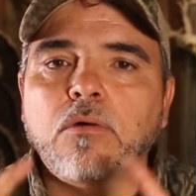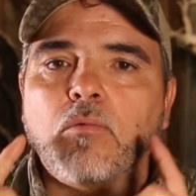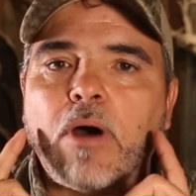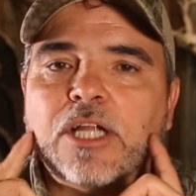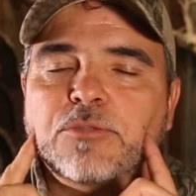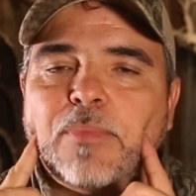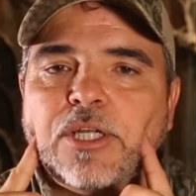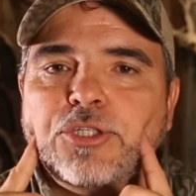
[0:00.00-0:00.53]

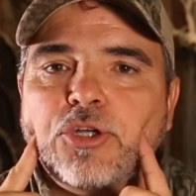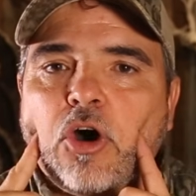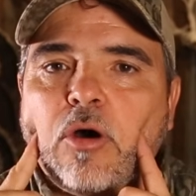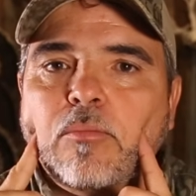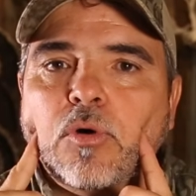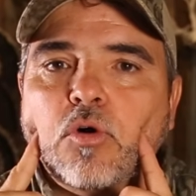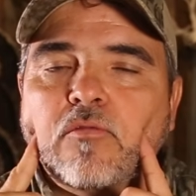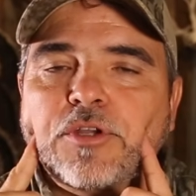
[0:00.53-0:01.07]
Watch my jaw
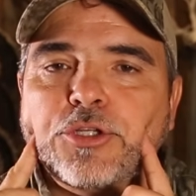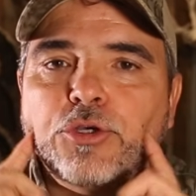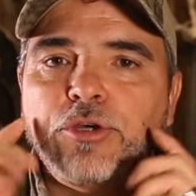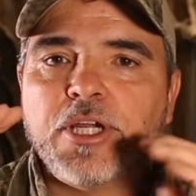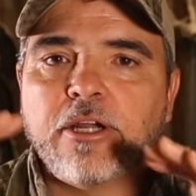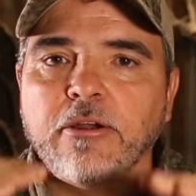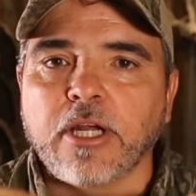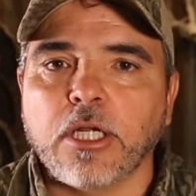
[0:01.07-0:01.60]
move and you'll
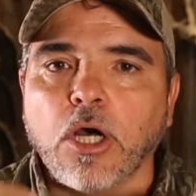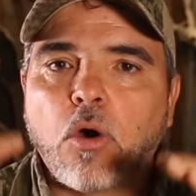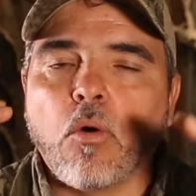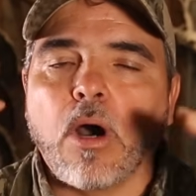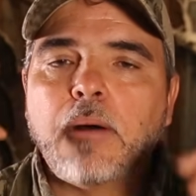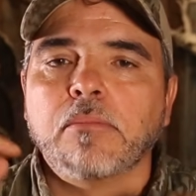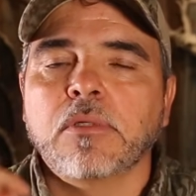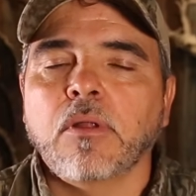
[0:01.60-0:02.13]
hear it go
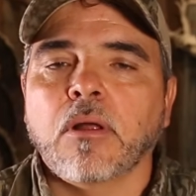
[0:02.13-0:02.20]
up.